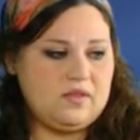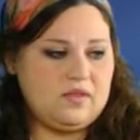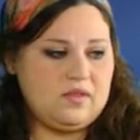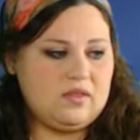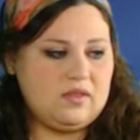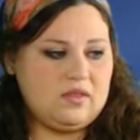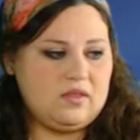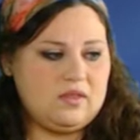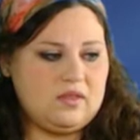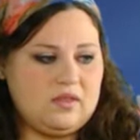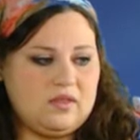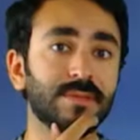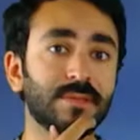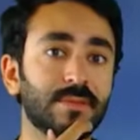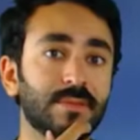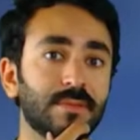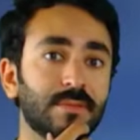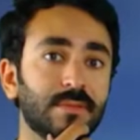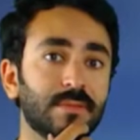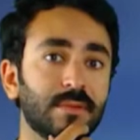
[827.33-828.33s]
It might be
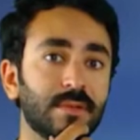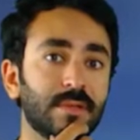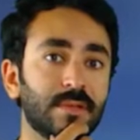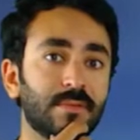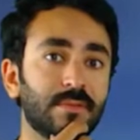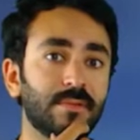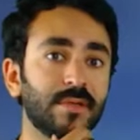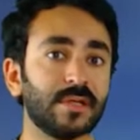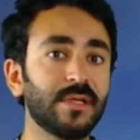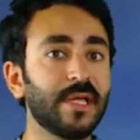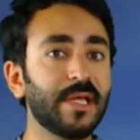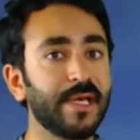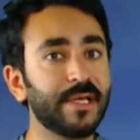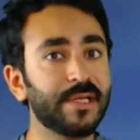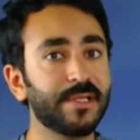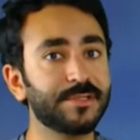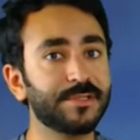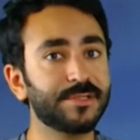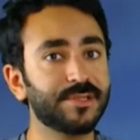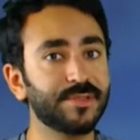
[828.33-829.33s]
also
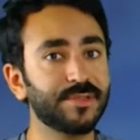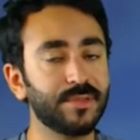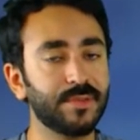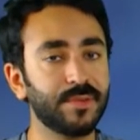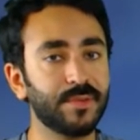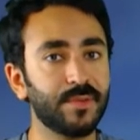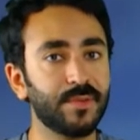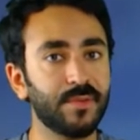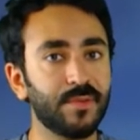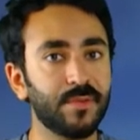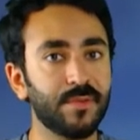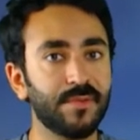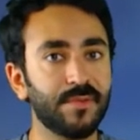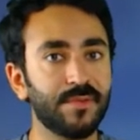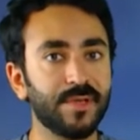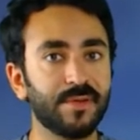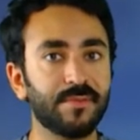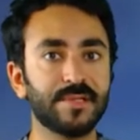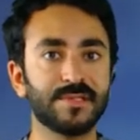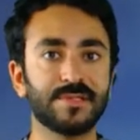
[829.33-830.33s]
related
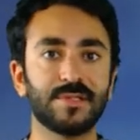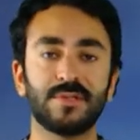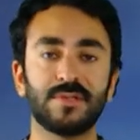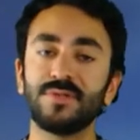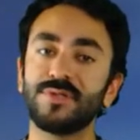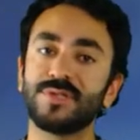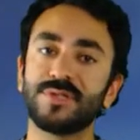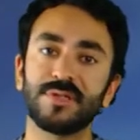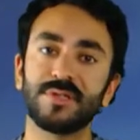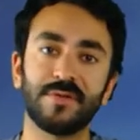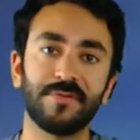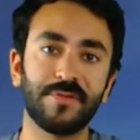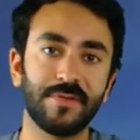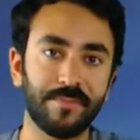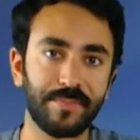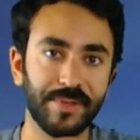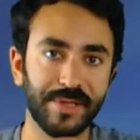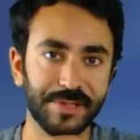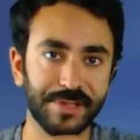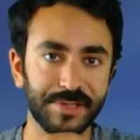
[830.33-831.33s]
to the
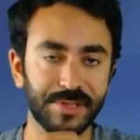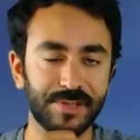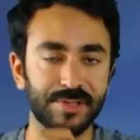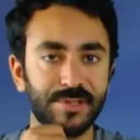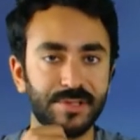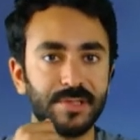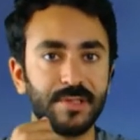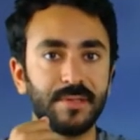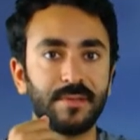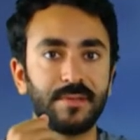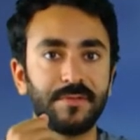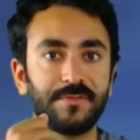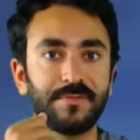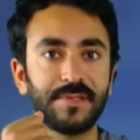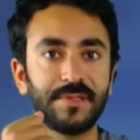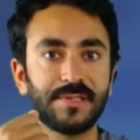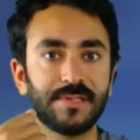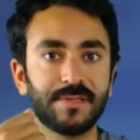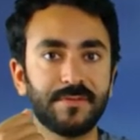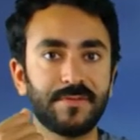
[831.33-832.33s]
resolution of the picture.
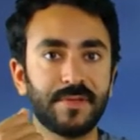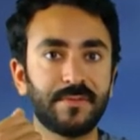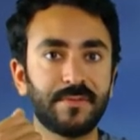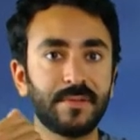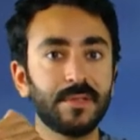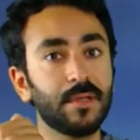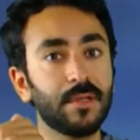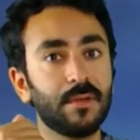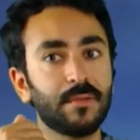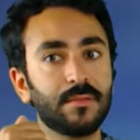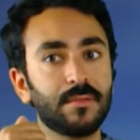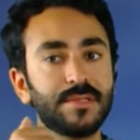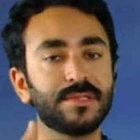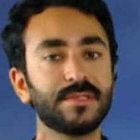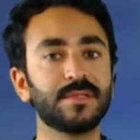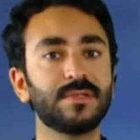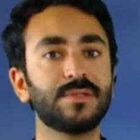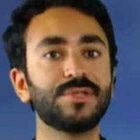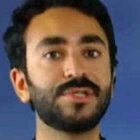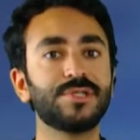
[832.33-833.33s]
So if it's a very
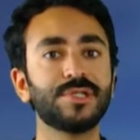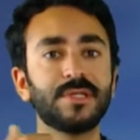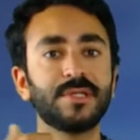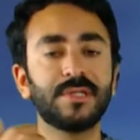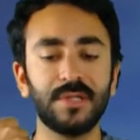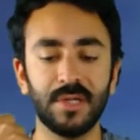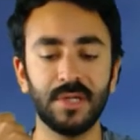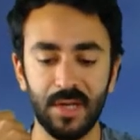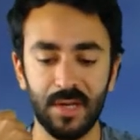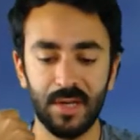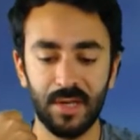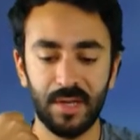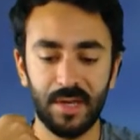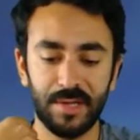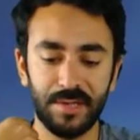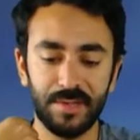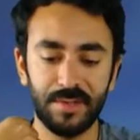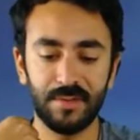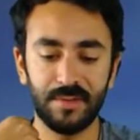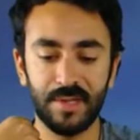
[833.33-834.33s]
low
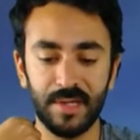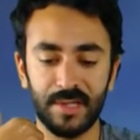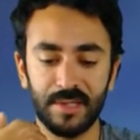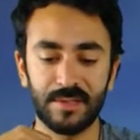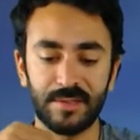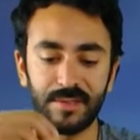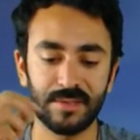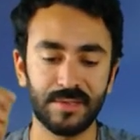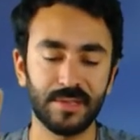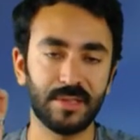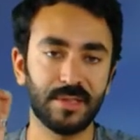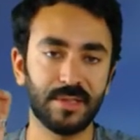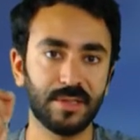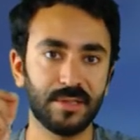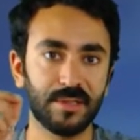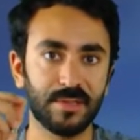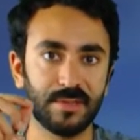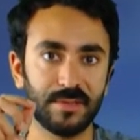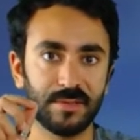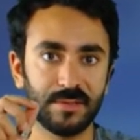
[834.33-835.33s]
resolution and you
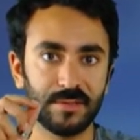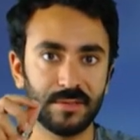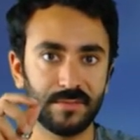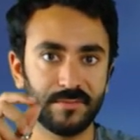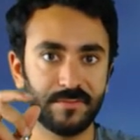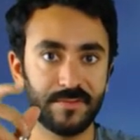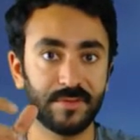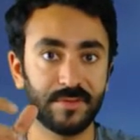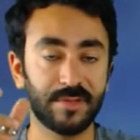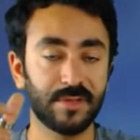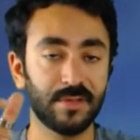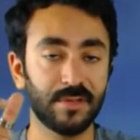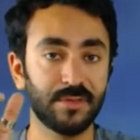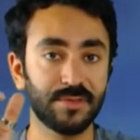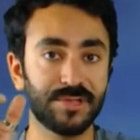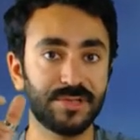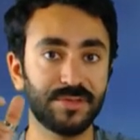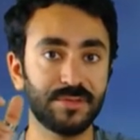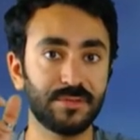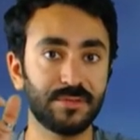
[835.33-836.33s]
get
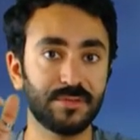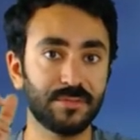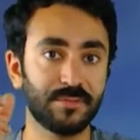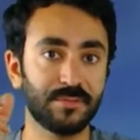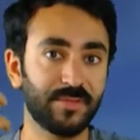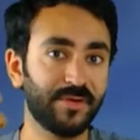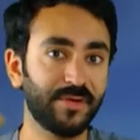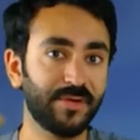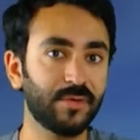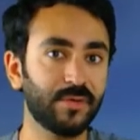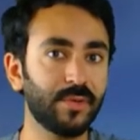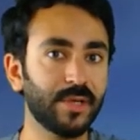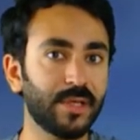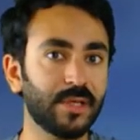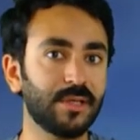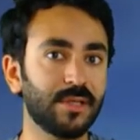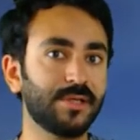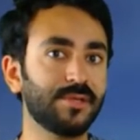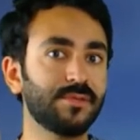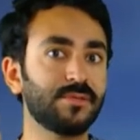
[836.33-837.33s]
very close, you
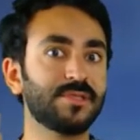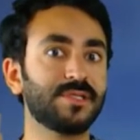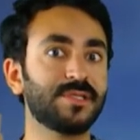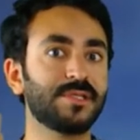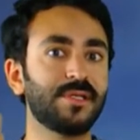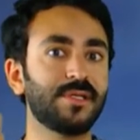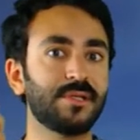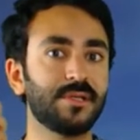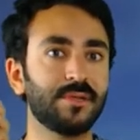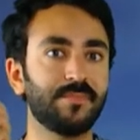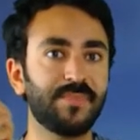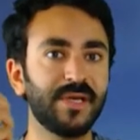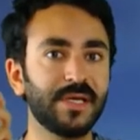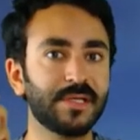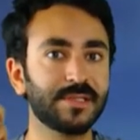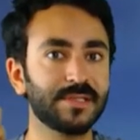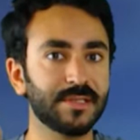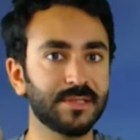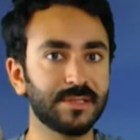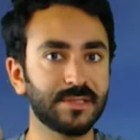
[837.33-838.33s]
very quickly you'll see
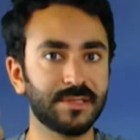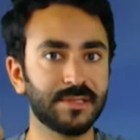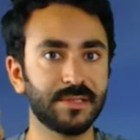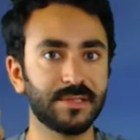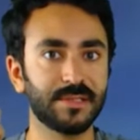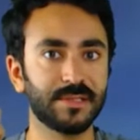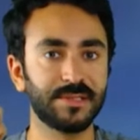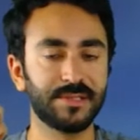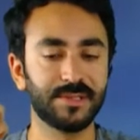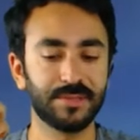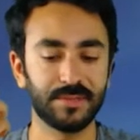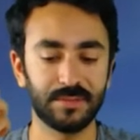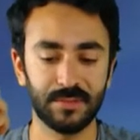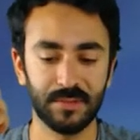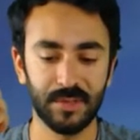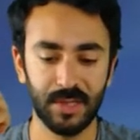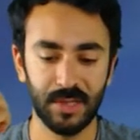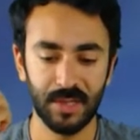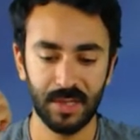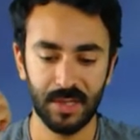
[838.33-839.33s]
the pixels, and
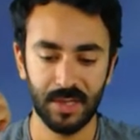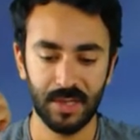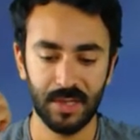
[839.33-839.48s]
then